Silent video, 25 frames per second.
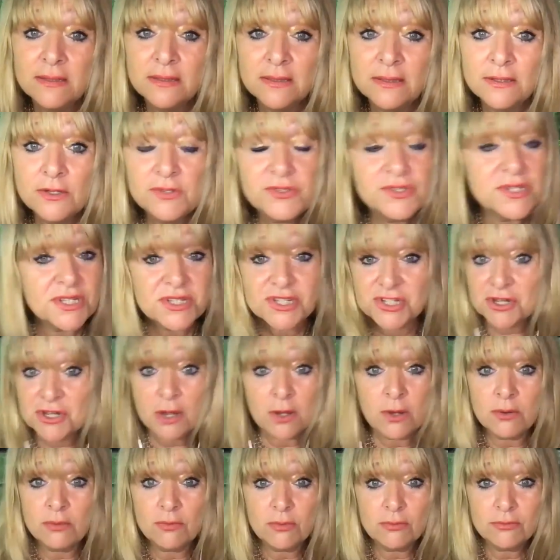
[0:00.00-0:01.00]
you just
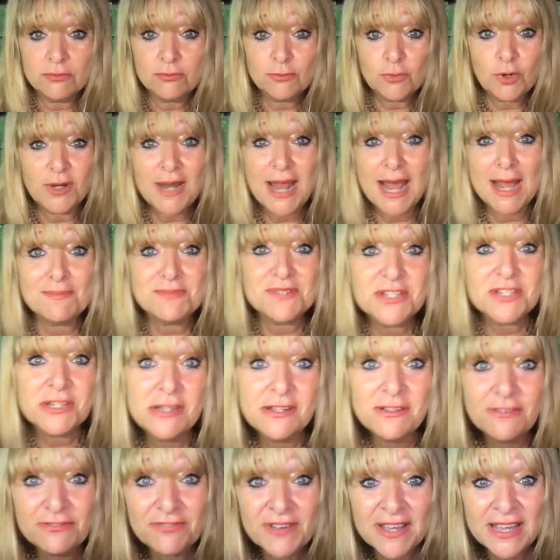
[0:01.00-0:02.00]
show what
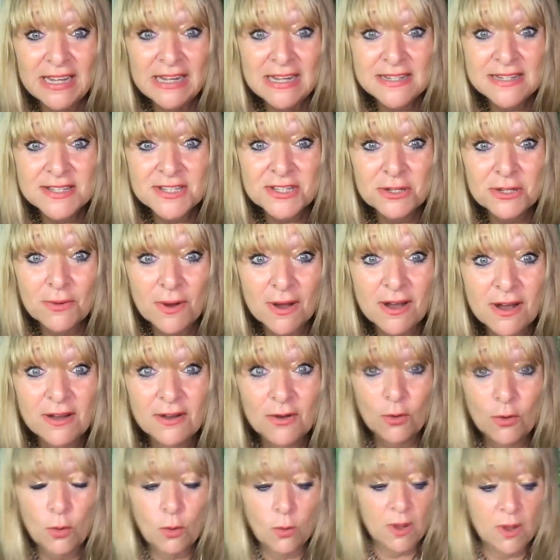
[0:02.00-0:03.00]
absolute failures you are.
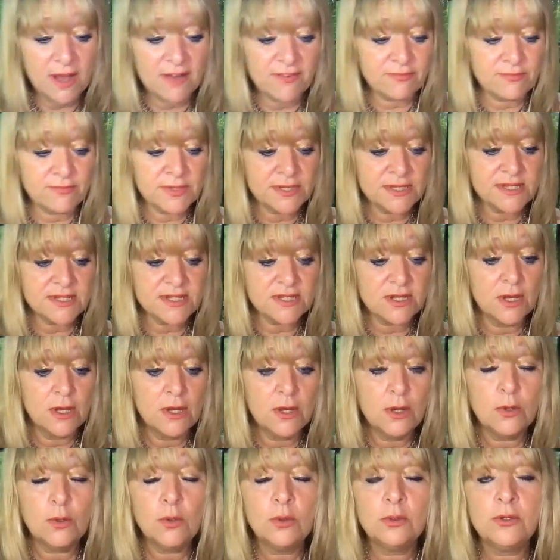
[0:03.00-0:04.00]
All governments,
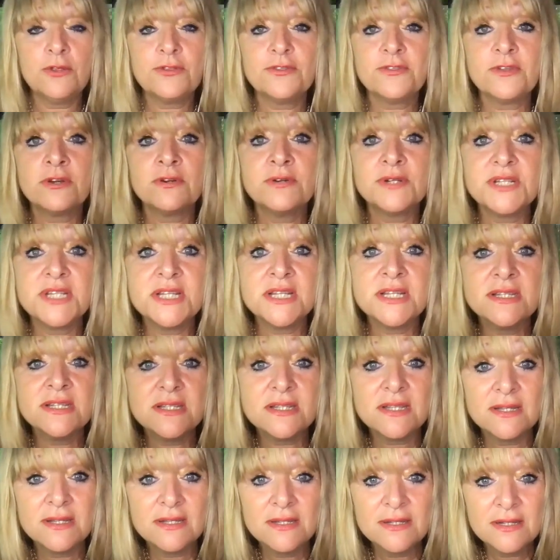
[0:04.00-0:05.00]
all authorities
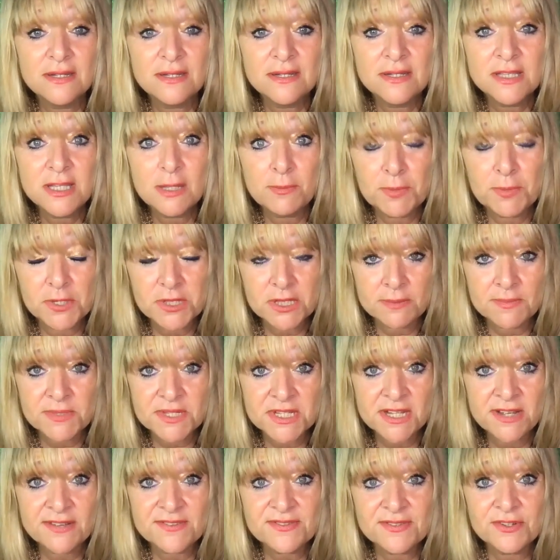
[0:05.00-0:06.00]
that put
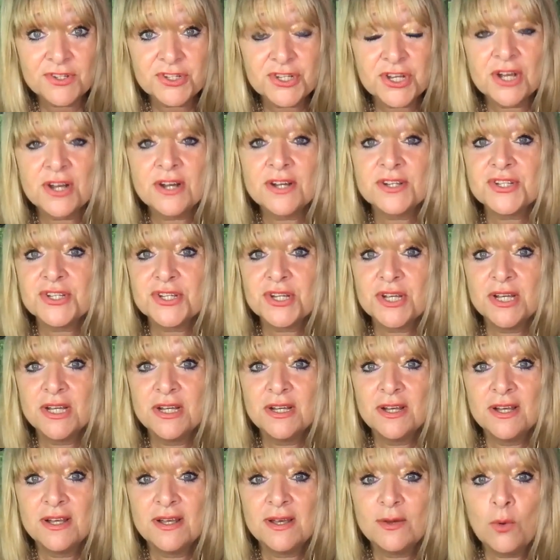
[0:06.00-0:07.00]
themselves in charge,
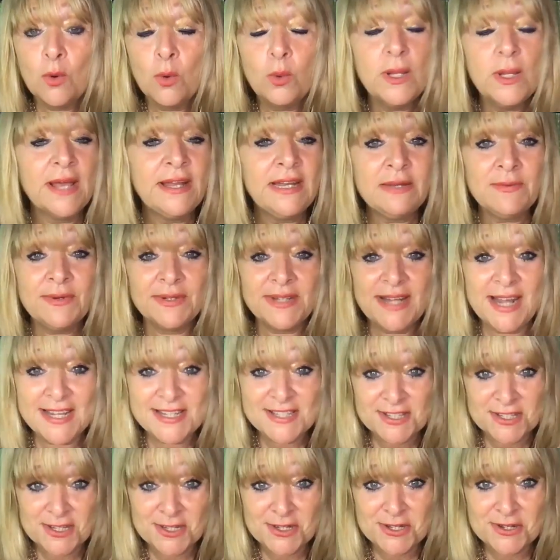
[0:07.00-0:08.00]
all anyone
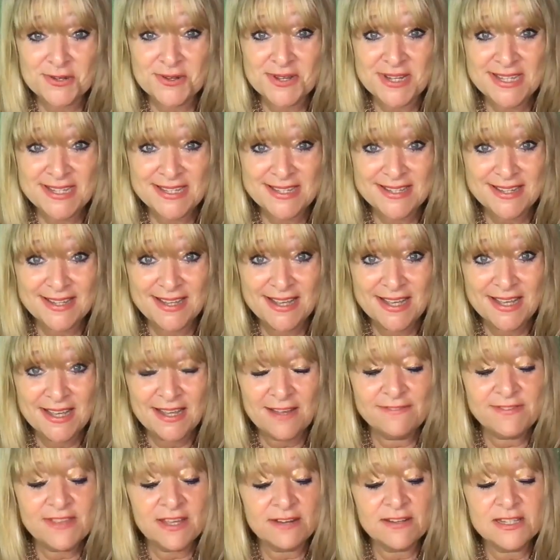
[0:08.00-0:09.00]
has to do is,
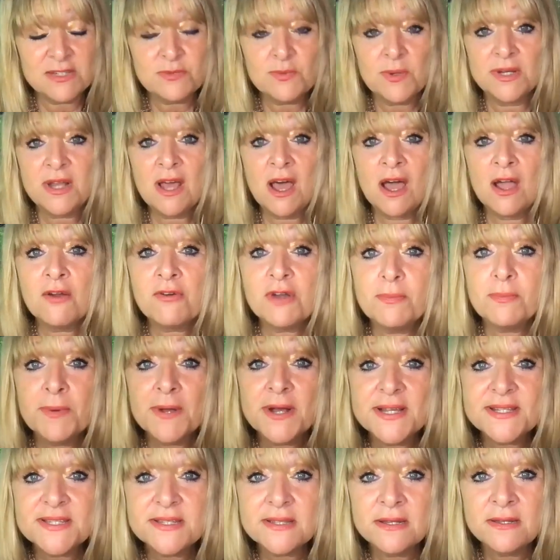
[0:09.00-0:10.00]
if there is one hungry
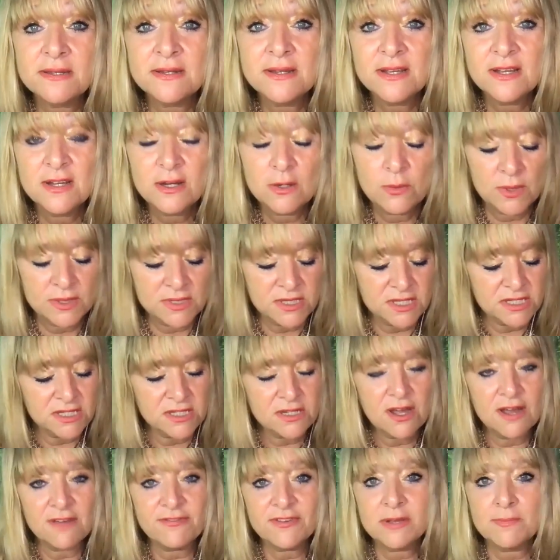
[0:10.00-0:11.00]
person, one
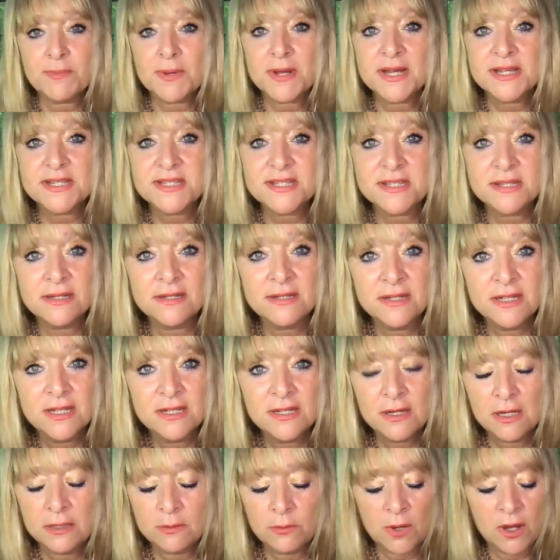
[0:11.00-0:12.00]
starving person,
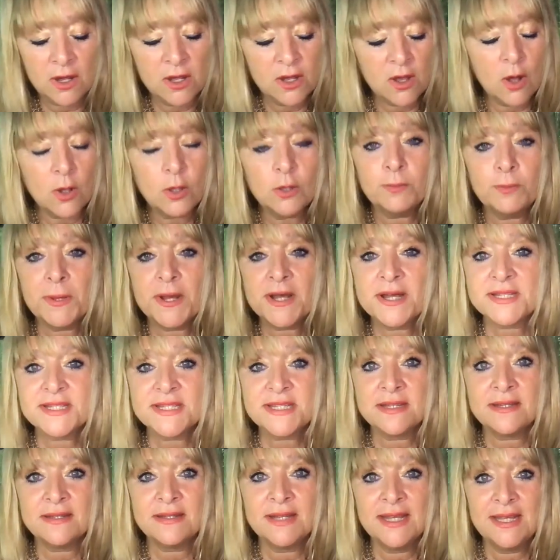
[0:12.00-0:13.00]
and one cold
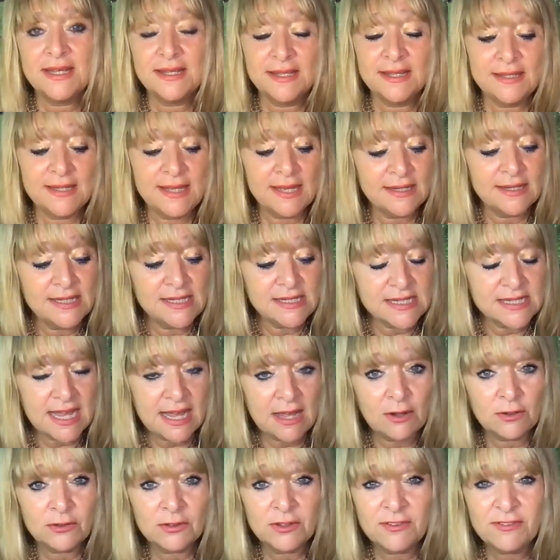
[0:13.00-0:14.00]
person in any
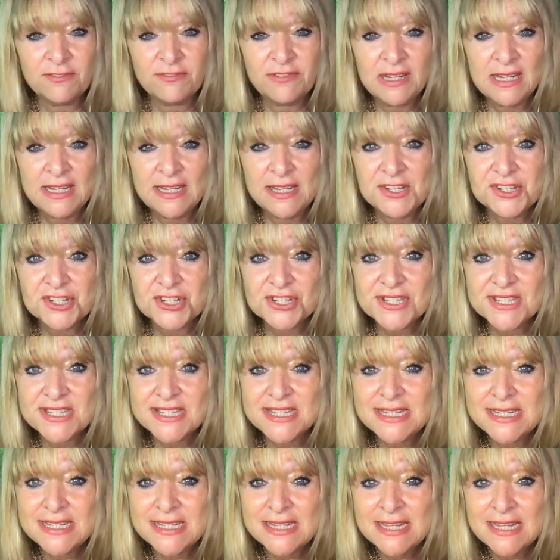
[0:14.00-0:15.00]
town, village,
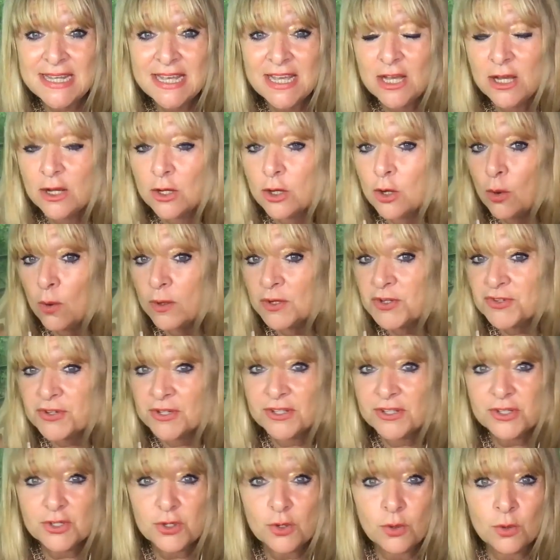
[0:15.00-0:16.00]
city,
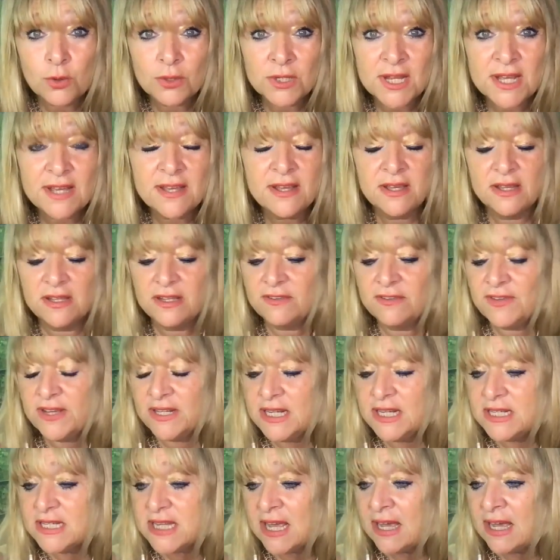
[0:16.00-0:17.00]
quadrant, corner of
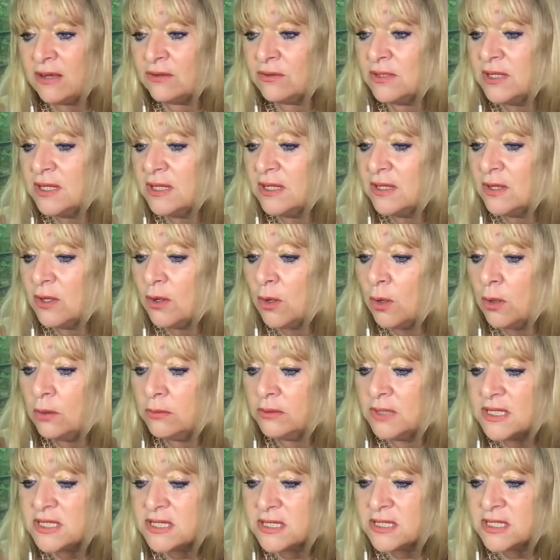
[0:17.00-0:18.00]
any town on
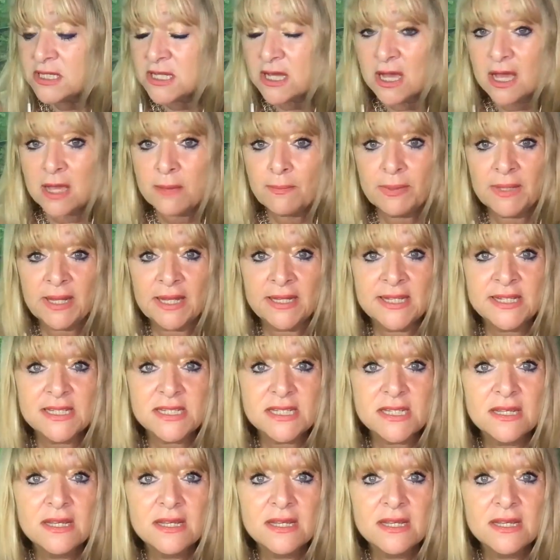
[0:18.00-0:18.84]
this entire planet,